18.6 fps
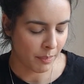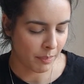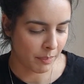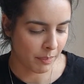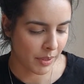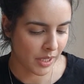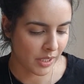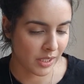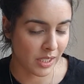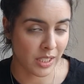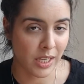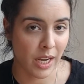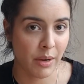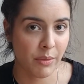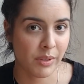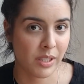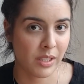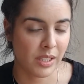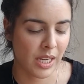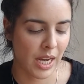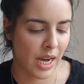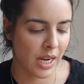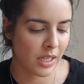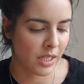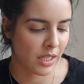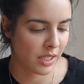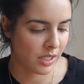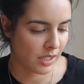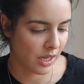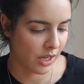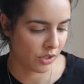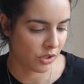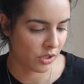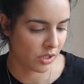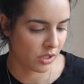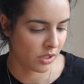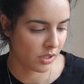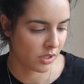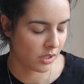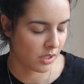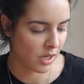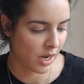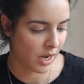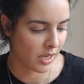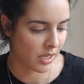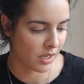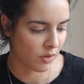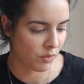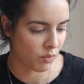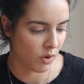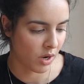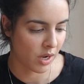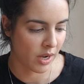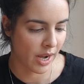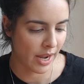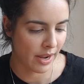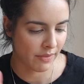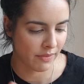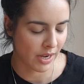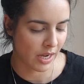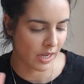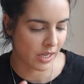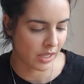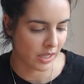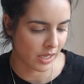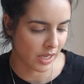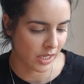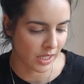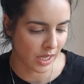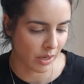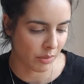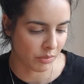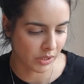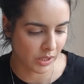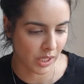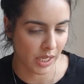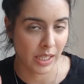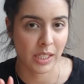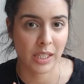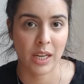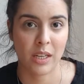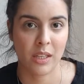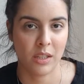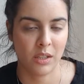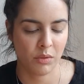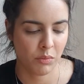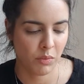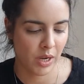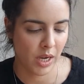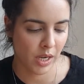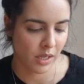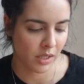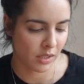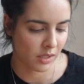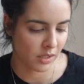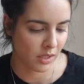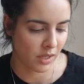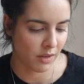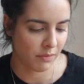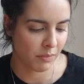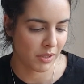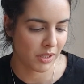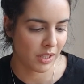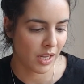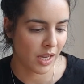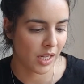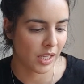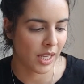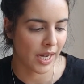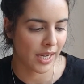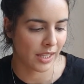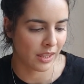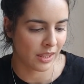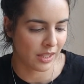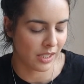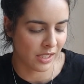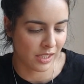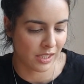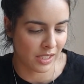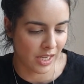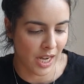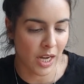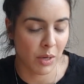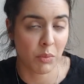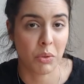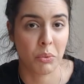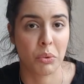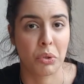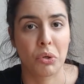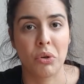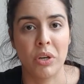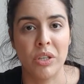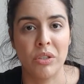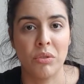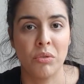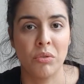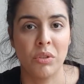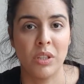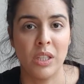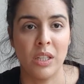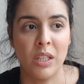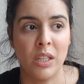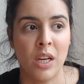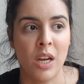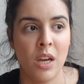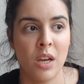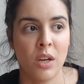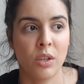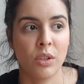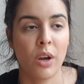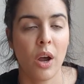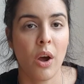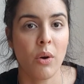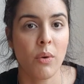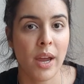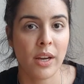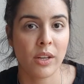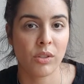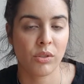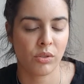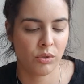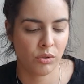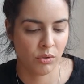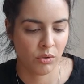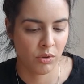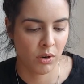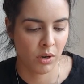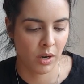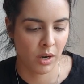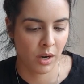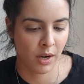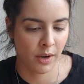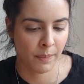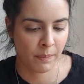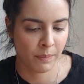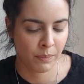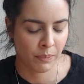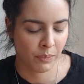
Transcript: But since I was standing section, I didn't want to have anything that would like get in the way and stuff. But then like this day we were going to the co-ec store,